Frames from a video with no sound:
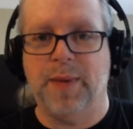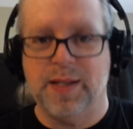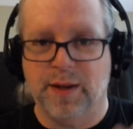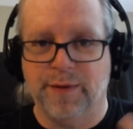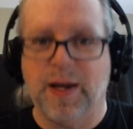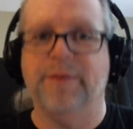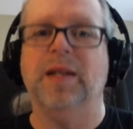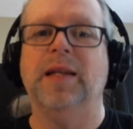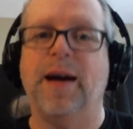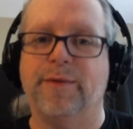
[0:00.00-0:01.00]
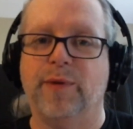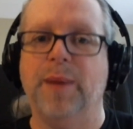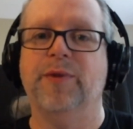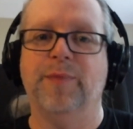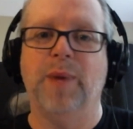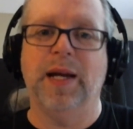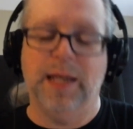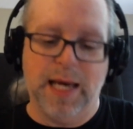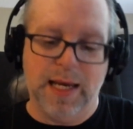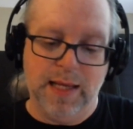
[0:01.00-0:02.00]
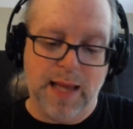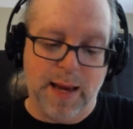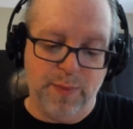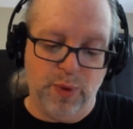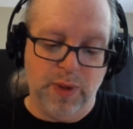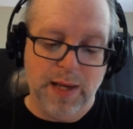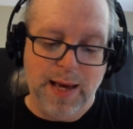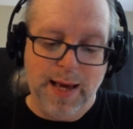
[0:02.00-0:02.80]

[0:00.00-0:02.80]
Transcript: myself kind of in that frame of mind again, in that mood.